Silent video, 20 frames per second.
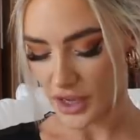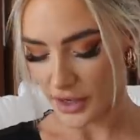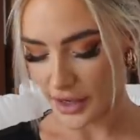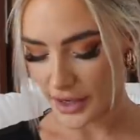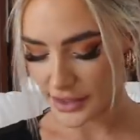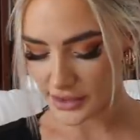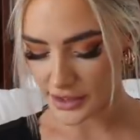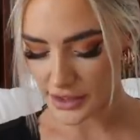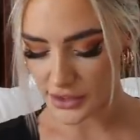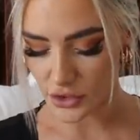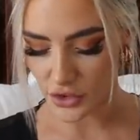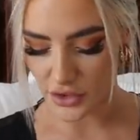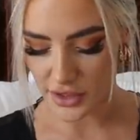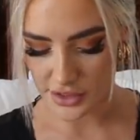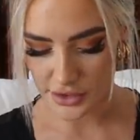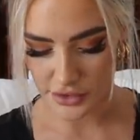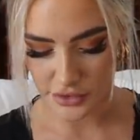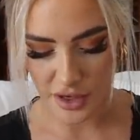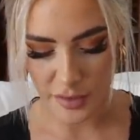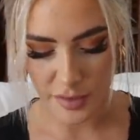Next, I saw
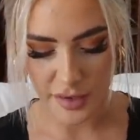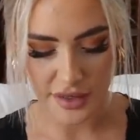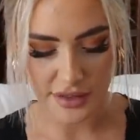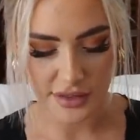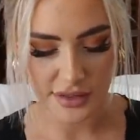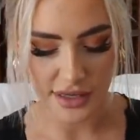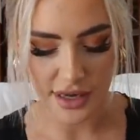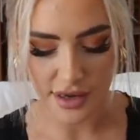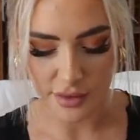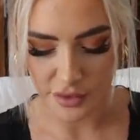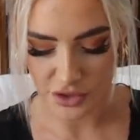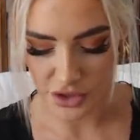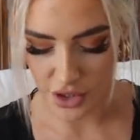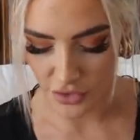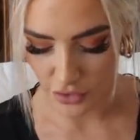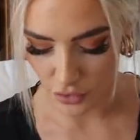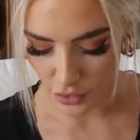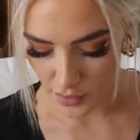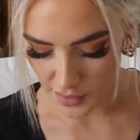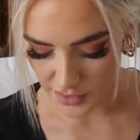this three-piece set, which
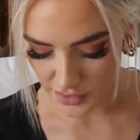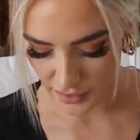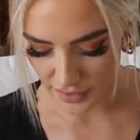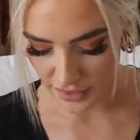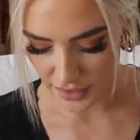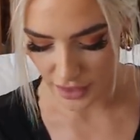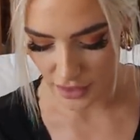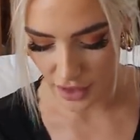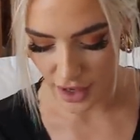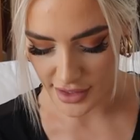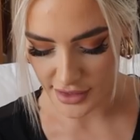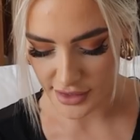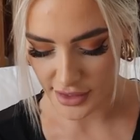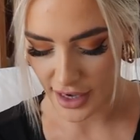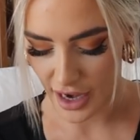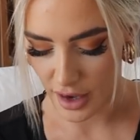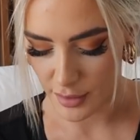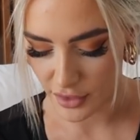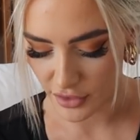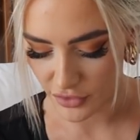I thought was really nice. They
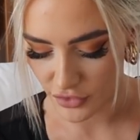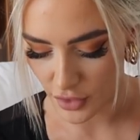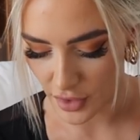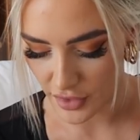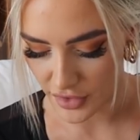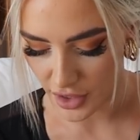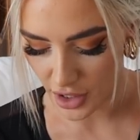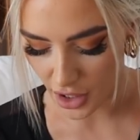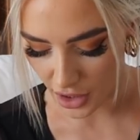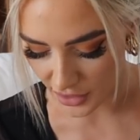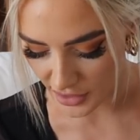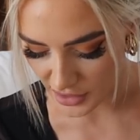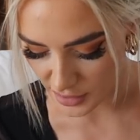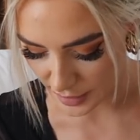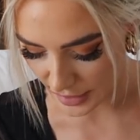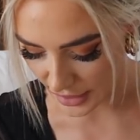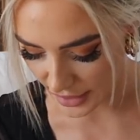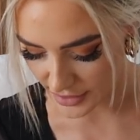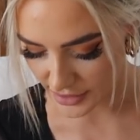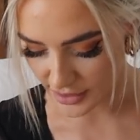came in a few other colors,
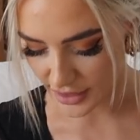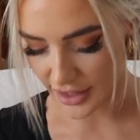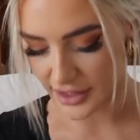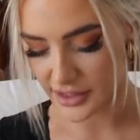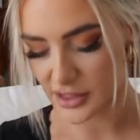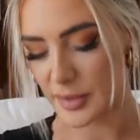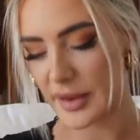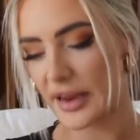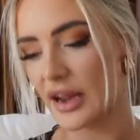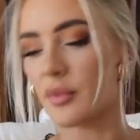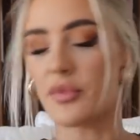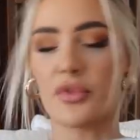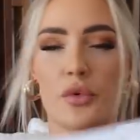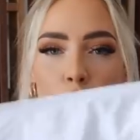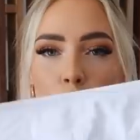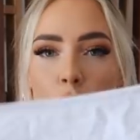but I decided to pick up the